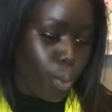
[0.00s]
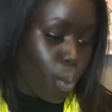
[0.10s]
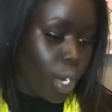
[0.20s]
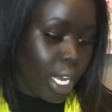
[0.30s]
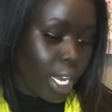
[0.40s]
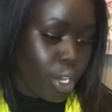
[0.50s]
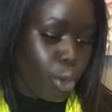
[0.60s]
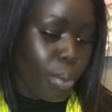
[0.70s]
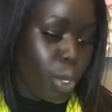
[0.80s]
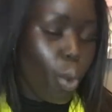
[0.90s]
working in
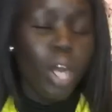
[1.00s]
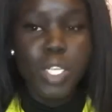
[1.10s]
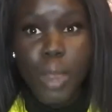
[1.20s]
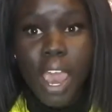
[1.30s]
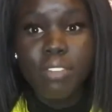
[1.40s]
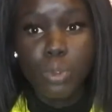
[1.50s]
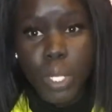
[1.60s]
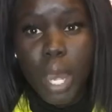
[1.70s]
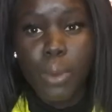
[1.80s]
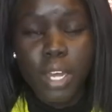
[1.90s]
you, but you also have to
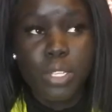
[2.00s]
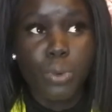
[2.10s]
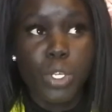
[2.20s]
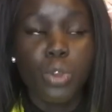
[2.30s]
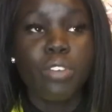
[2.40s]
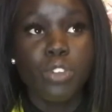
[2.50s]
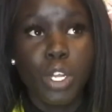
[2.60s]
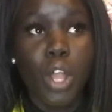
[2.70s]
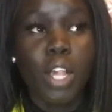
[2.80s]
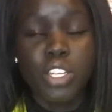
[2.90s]
allow God to work. So you have to
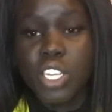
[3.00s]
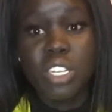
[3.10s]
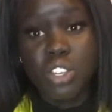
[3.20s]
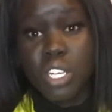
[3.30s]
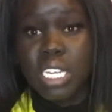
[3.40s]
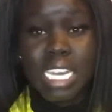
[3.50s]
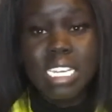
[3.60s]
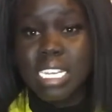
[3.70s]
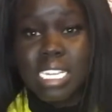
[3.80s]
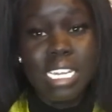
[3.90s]
acknowledge that there's
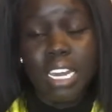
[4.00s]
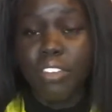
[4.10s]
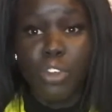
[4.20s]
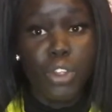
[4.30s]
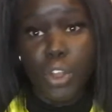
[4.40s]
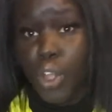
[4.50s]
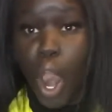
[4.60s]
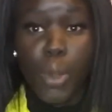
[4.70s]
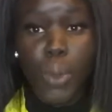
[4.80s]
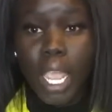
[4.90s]
things inside of you that are
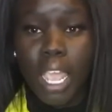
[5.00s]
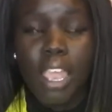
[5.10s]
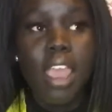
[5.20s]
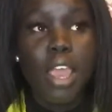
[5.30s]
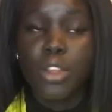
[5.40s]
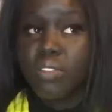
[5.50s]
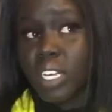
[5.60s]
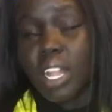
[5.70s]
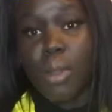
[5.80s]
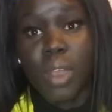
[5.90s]
not okay. You have
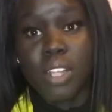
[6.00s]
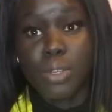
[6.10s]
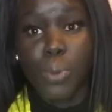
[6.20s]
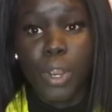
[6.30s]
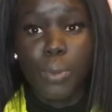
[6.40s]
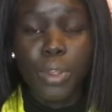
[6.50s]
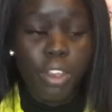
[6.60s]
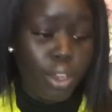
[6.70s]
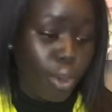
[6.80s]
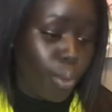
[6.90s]
to allow God to work
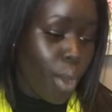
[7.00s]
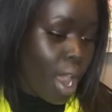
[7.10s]
within you.